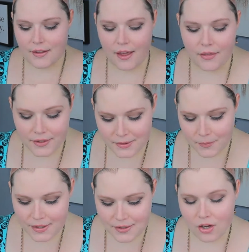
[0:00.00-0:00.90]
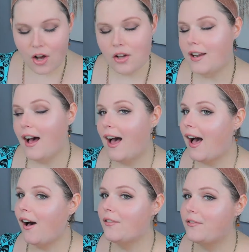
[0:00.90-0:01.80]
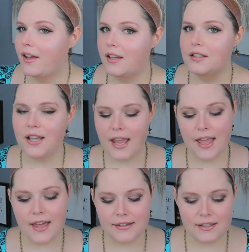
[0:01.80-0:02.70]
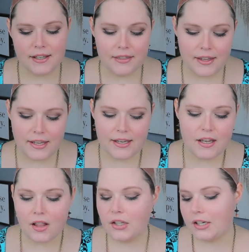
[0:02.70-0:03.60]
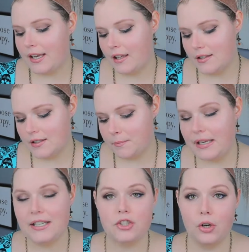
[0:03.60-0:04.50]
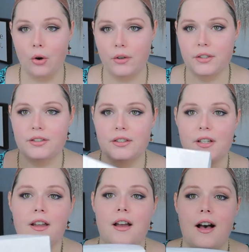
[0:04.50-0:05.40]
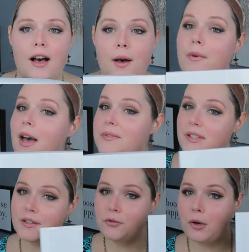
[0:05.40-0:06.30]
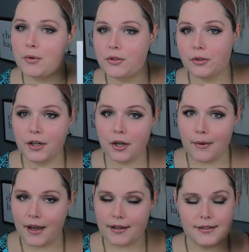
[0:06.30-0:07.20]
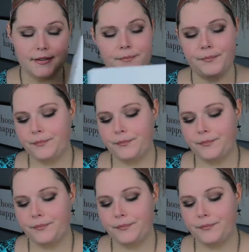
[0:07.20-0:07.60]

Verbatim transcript: Uh, this one is called Alva and the color is peach gold. Um, comes in the normal Noriko box.